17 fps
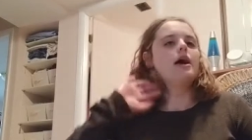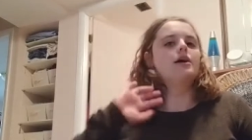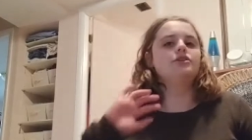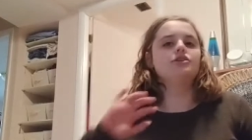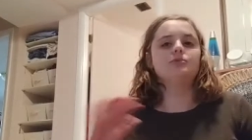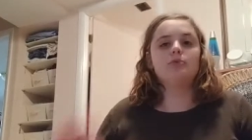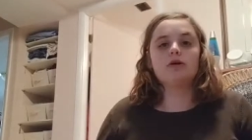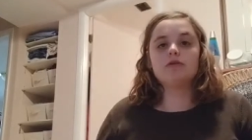
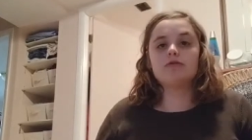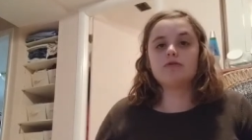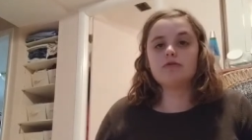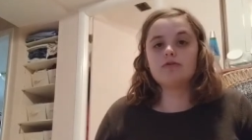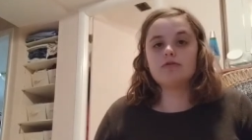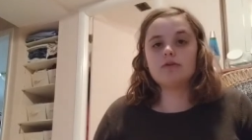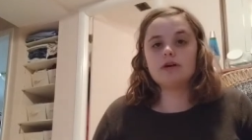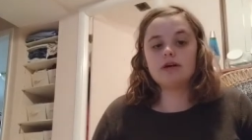and she put it
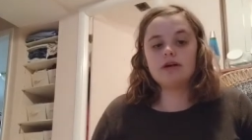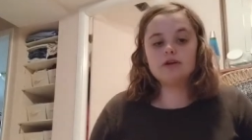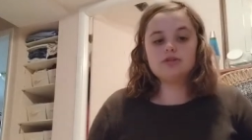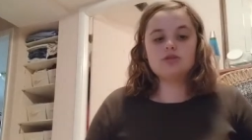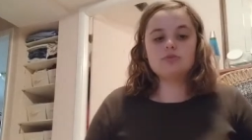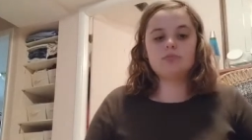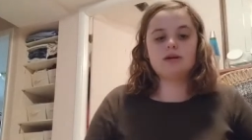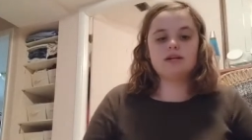for
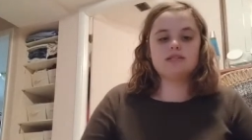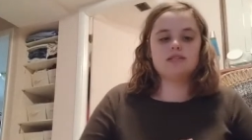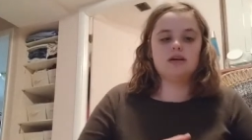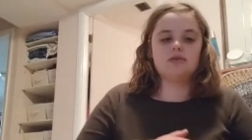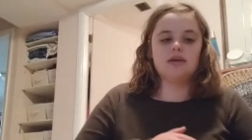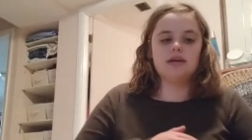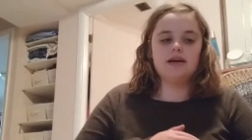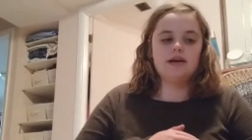free. She breaks
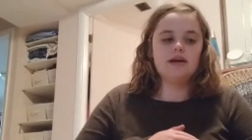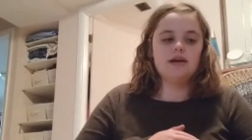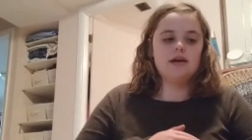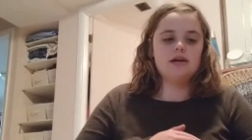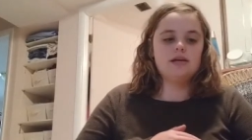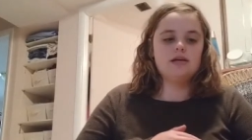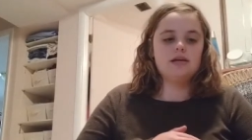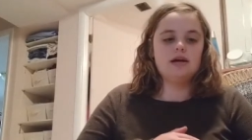down like
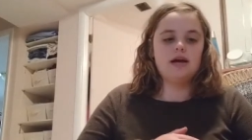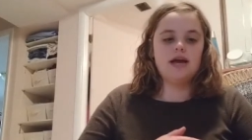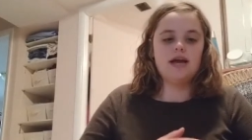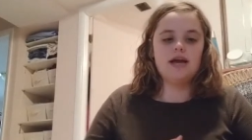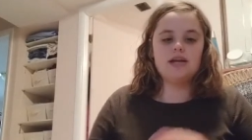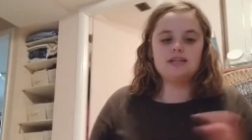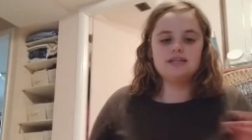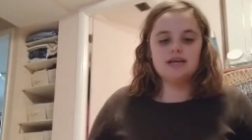
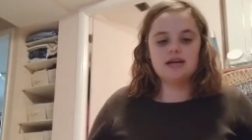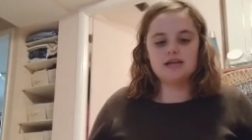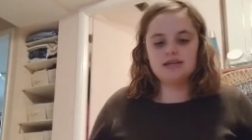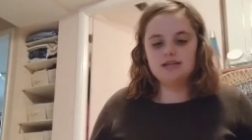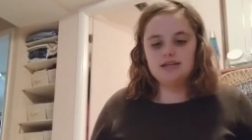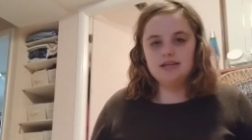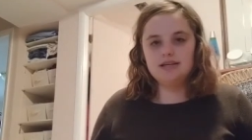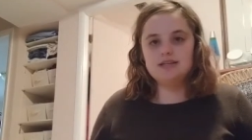8
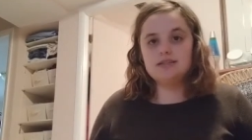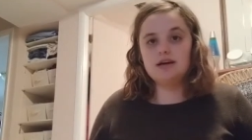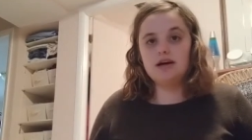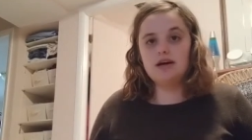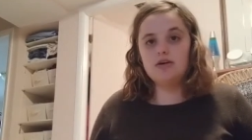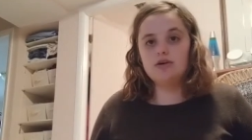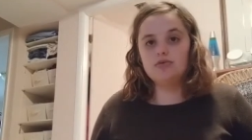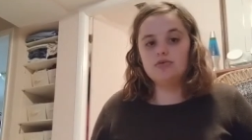techniques.
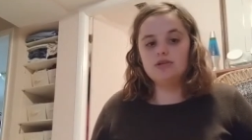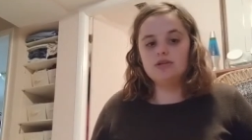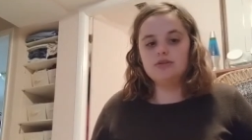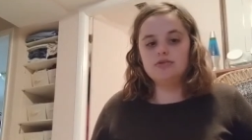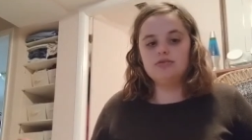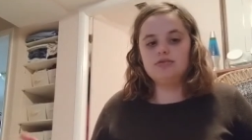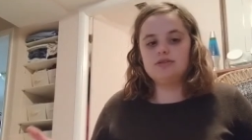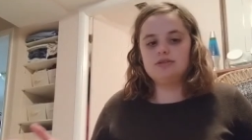I only
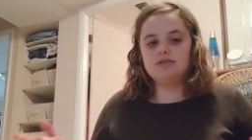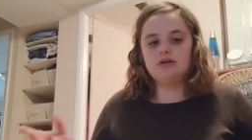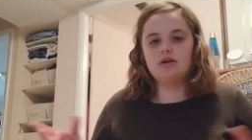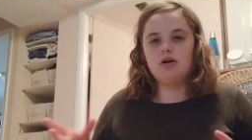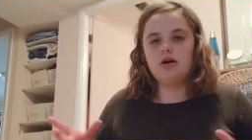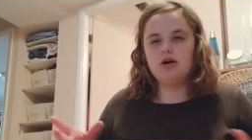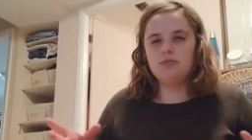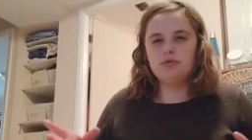used a
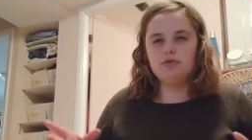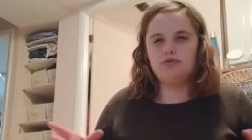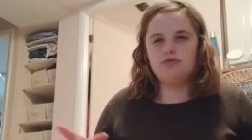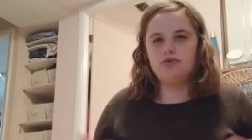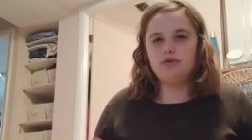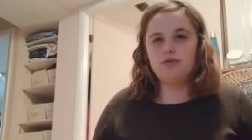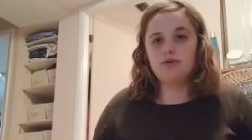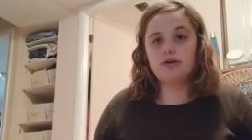combo
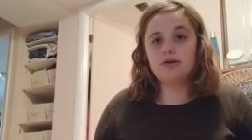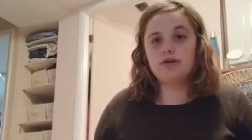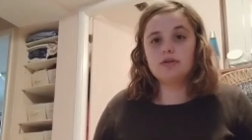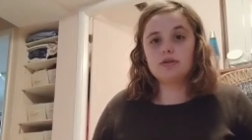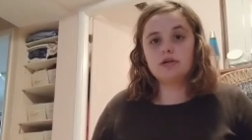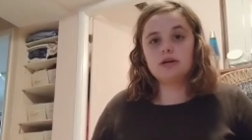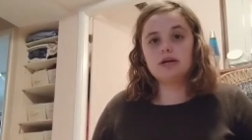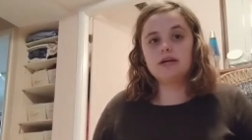of 2 or
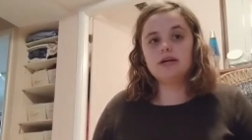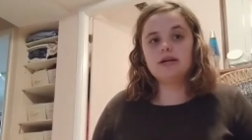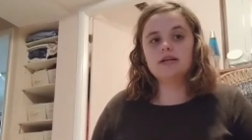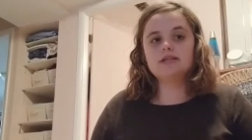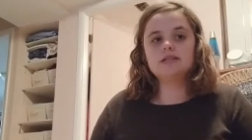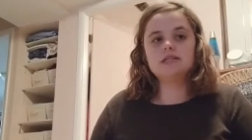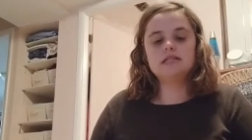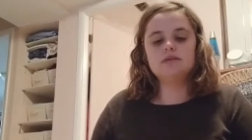
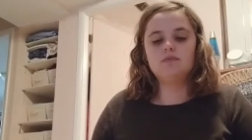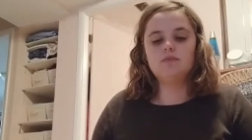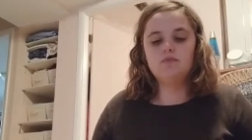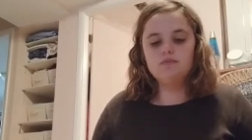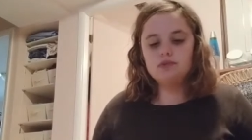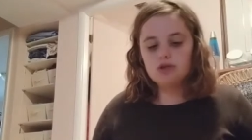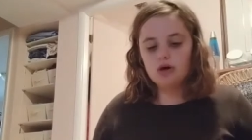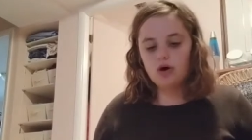3. It's
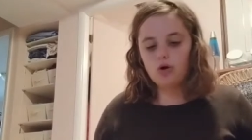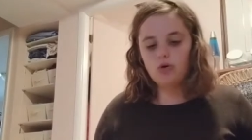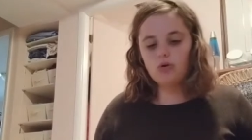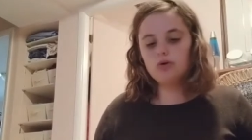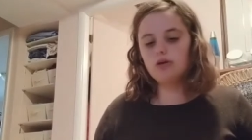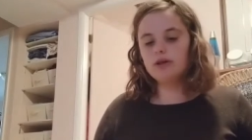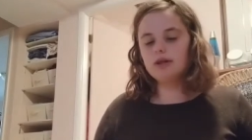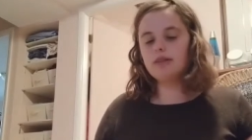
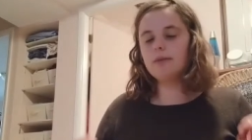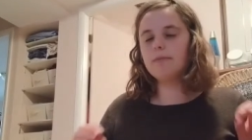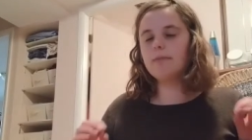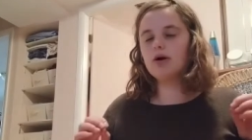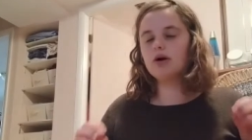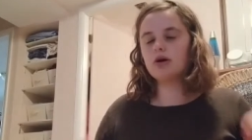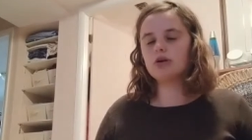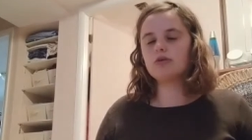totally the
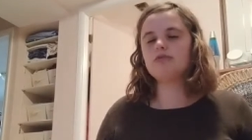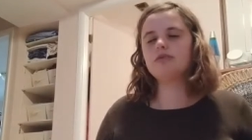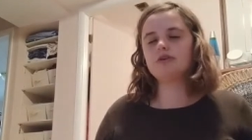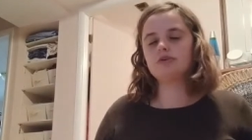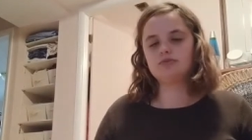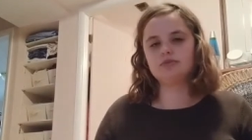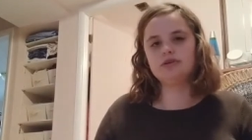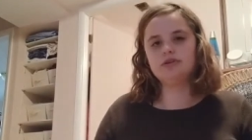
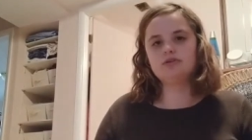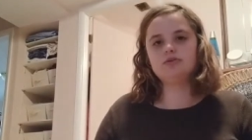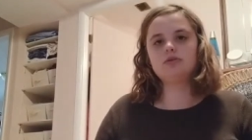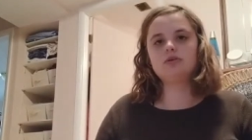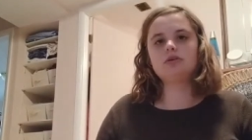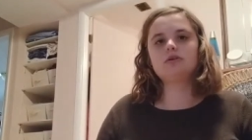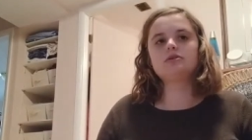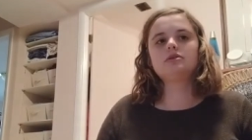perfect
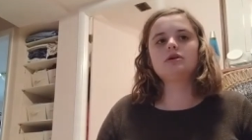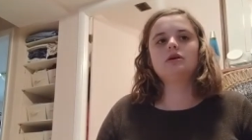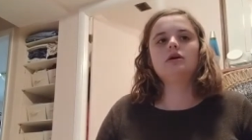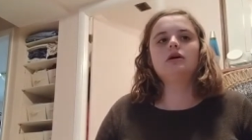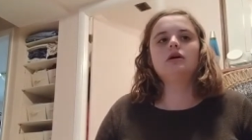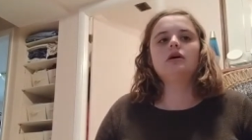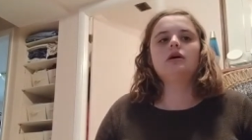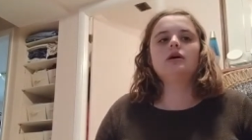resource,
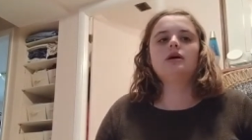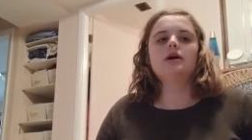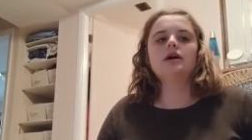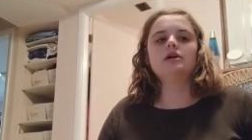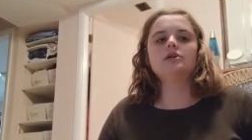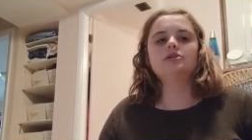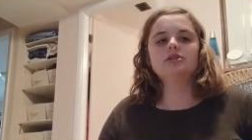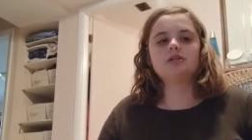
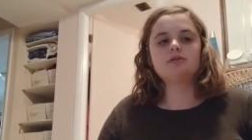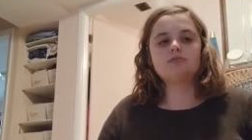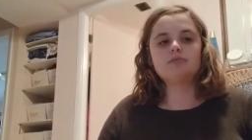and she